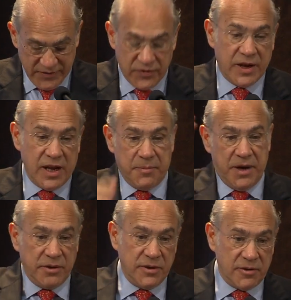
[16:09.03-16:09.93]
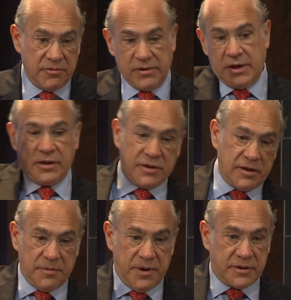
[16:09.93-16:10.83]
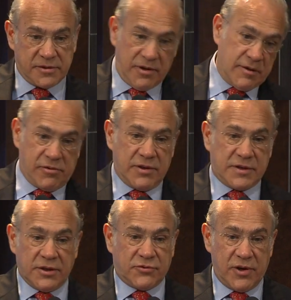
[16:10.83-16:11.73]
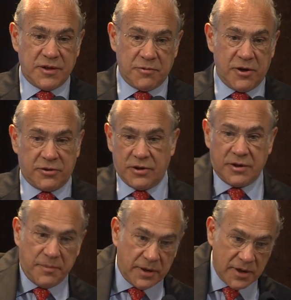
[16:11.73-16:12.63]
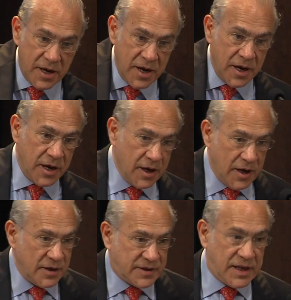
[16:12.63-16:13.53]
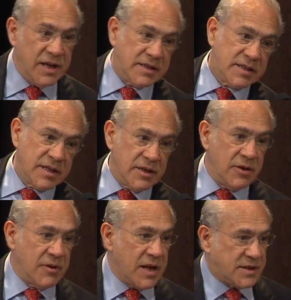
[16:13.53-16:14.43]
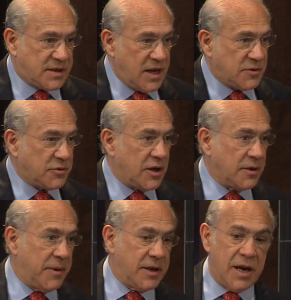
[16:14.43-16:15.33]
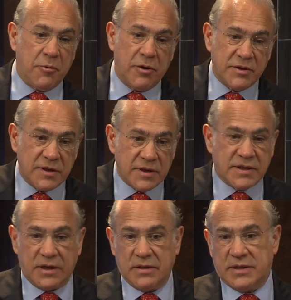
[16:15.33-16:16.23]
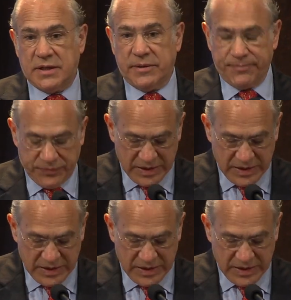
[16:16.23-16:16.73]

Forget about, you know, we're not talking about across countries, we're not talking about states in the United States, we're talking about neighborhoods in a single city.